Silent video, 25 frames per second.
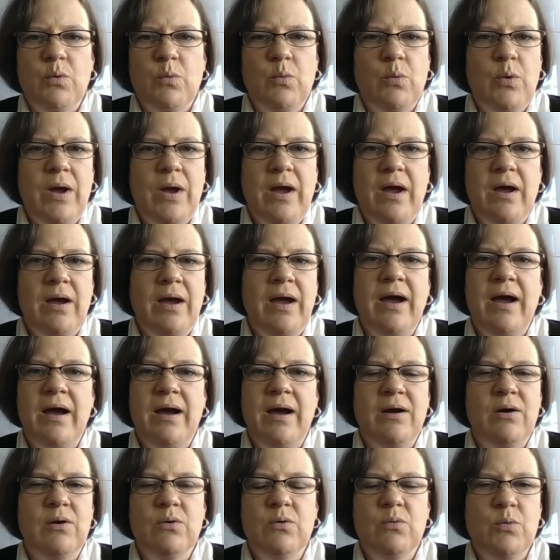
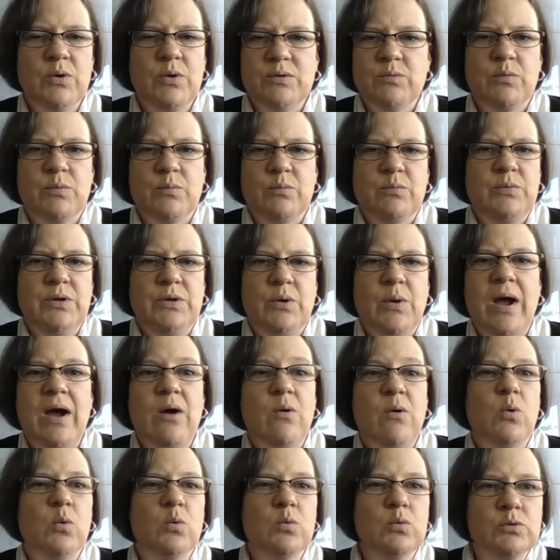how what you know
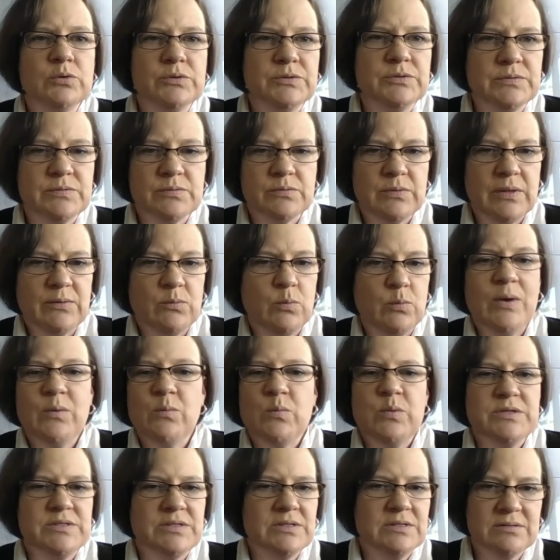how old like when
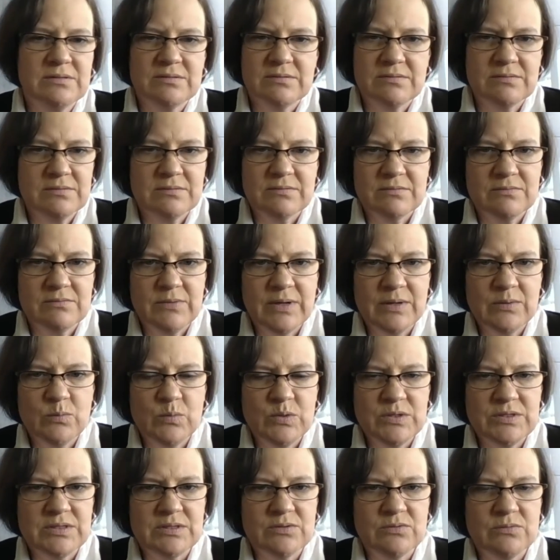was it when
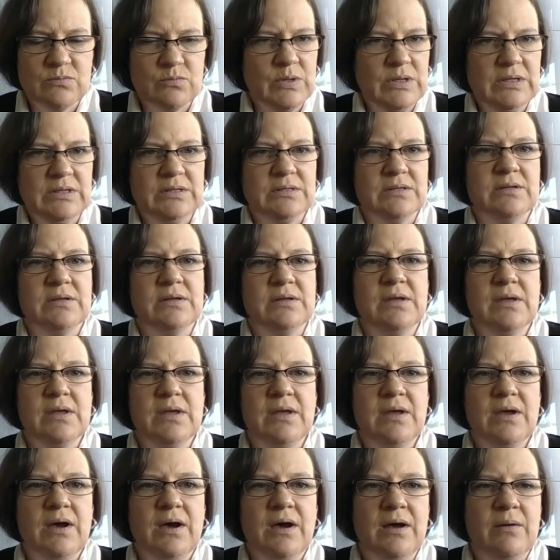was it written
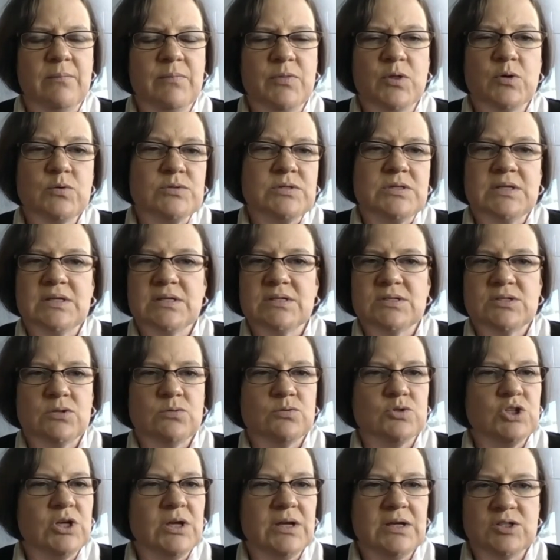um, those things
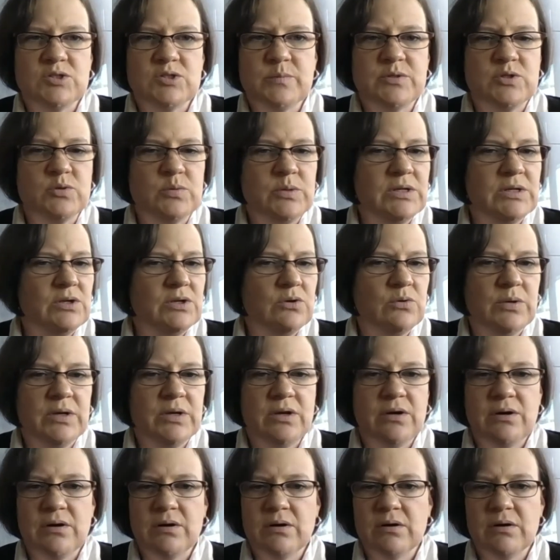don't change between
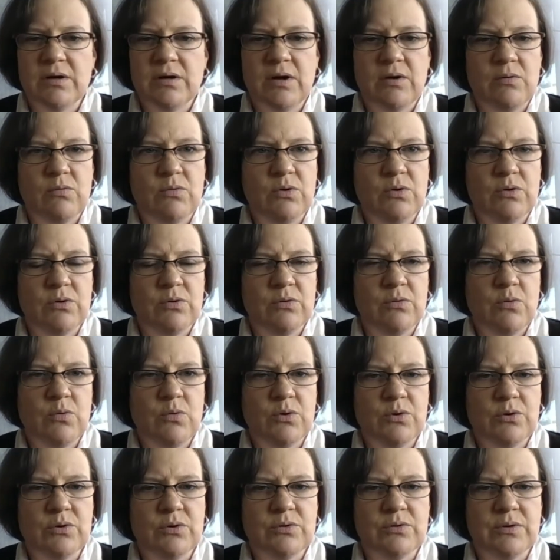oer or
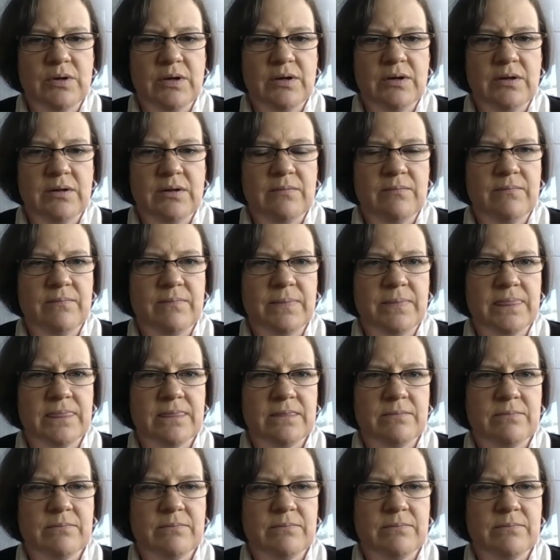or um,